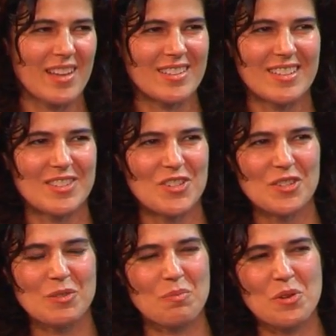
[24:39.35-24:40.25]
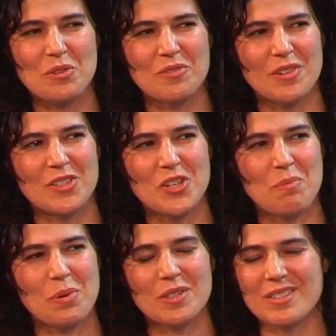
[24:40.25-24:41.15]
It, it's just beautiful, and she
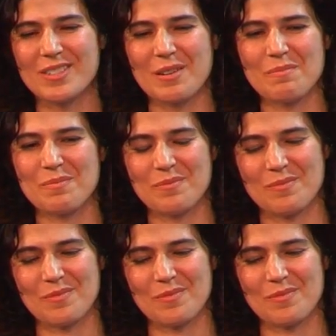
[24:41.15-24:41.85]
puts some